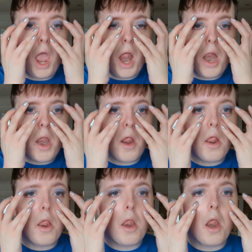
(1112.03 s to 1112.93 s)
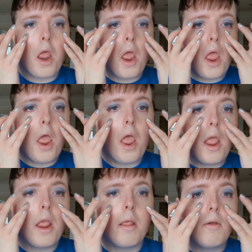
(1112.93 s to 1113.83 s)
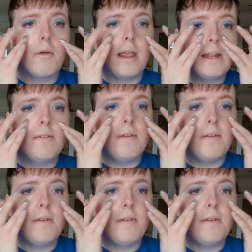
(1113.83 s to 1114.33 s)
and just create a